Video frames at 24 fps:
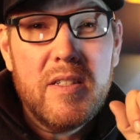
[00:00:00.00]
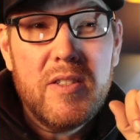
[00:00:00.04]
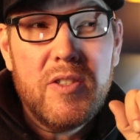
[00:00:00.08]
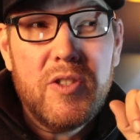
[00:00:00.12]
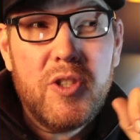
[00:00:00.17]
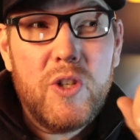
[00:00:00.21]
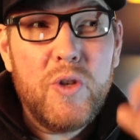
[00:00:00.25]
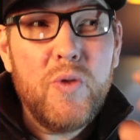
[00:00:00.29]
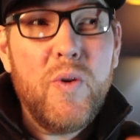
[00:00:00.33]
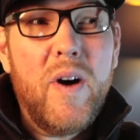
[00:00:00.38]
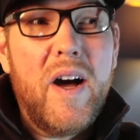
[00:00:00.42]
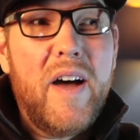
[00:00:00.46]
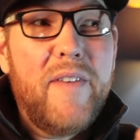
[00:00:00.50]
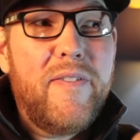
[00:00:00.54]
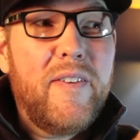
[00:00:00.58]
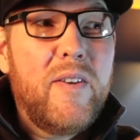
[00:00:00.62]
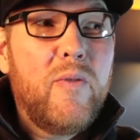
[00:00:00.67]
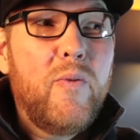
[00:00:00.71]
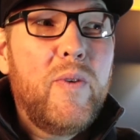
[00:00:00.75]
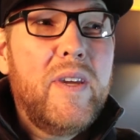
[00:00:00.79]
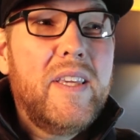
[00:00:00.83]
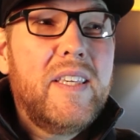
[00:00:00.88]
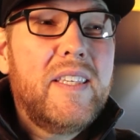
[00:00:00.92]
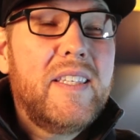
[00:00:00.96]
Too
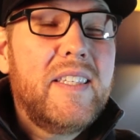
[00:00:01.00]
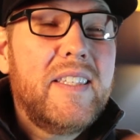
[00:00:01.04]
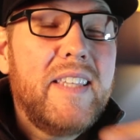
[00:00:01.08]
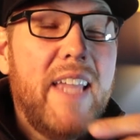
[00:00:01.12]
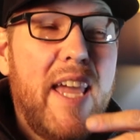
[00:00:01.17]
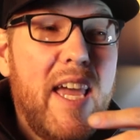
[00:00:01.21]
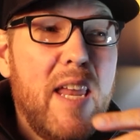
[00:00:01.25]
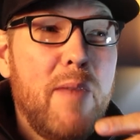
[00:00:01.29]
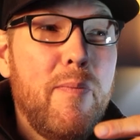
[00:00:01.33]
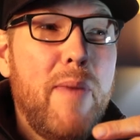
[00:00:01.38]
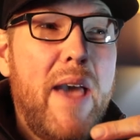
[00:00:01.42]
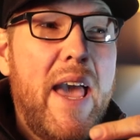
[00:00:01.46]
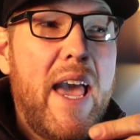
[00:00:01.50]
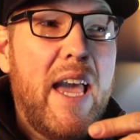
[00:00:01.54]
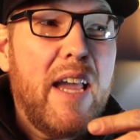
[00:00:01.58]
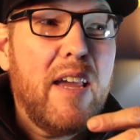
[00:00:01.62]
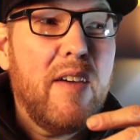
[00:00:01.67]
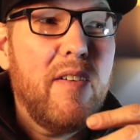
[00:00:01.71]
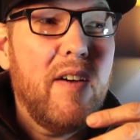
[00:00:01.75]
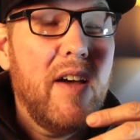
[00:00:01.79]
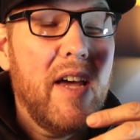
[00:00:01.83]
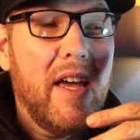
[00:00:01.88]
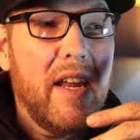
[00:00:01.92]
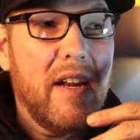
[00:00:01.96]
often we stand
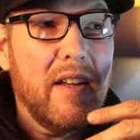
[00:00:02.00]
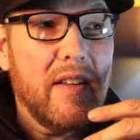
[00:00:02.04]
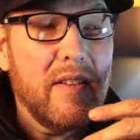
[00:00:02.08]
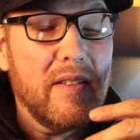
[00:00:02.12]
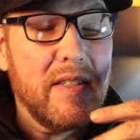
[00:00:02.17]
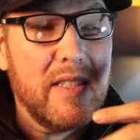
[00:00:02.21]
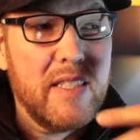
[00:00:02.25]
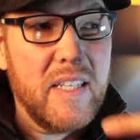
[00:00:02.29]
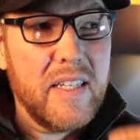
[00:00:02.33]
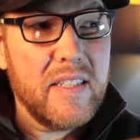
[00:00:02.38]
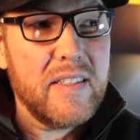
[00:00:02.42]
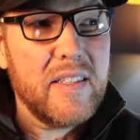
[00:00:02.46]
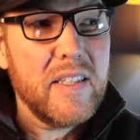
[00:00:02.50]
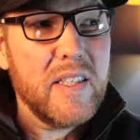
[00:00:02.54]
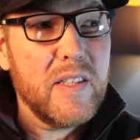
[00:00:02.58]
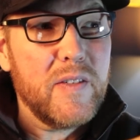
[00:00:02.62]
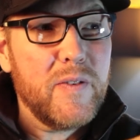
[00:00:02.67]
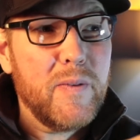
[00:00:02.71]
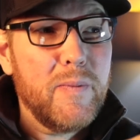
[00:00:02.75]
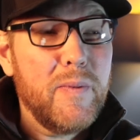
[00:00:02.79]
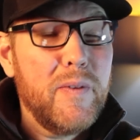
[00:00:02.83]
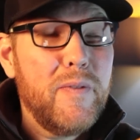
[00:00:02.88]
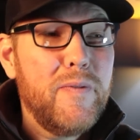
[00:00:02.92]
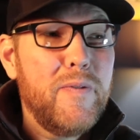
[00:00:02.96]
back at a distance from the